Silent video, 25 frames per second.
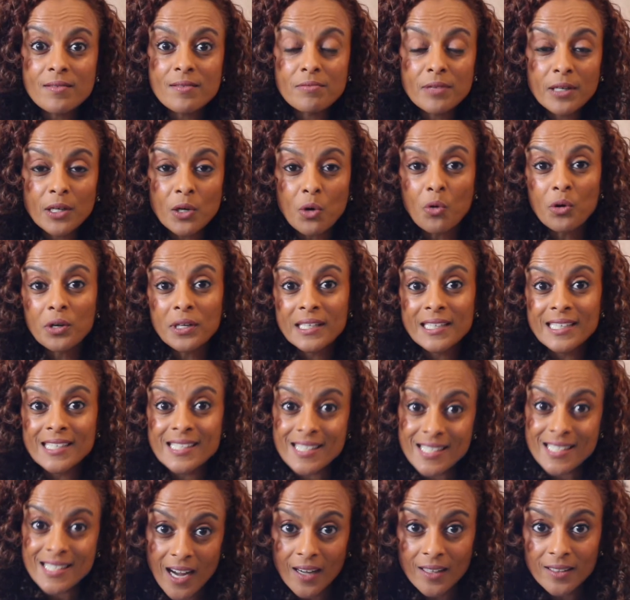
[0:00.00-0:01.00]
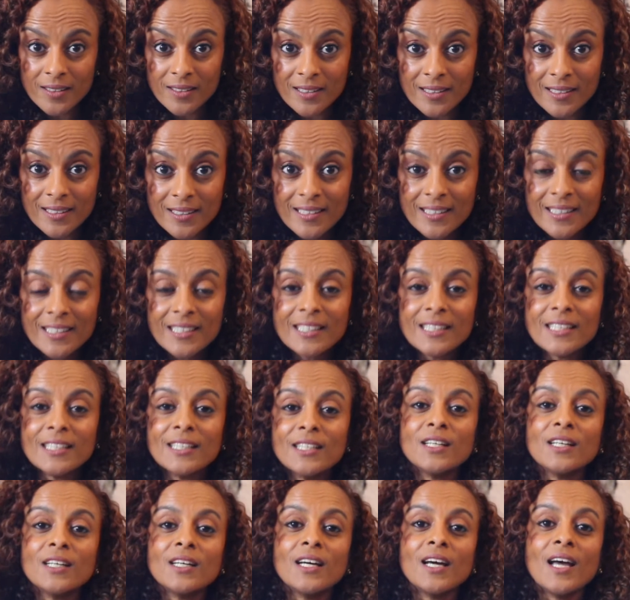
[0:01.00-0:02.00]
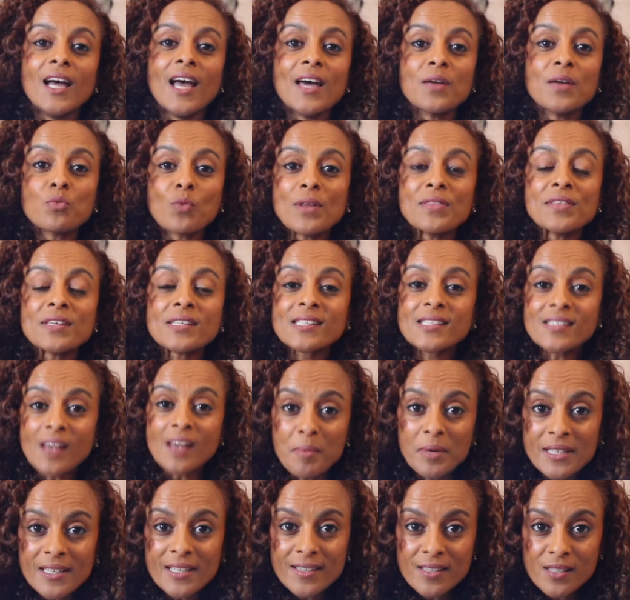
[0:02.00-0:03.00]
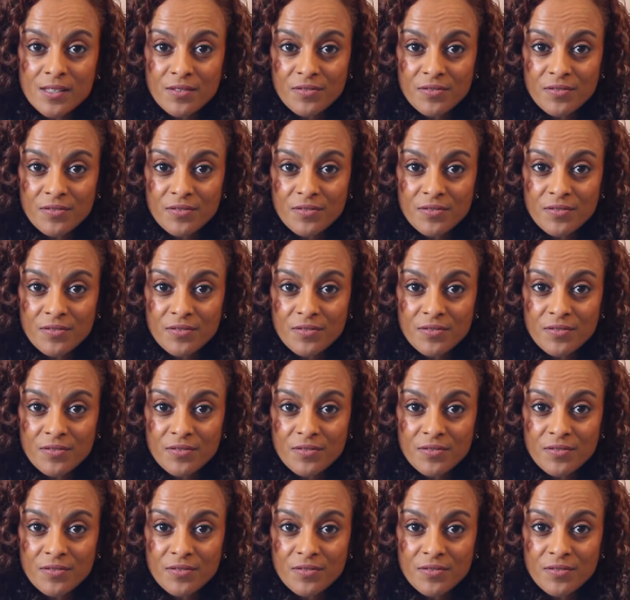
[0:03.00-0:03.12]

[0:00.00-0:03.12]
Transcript: recording is done and when the summit is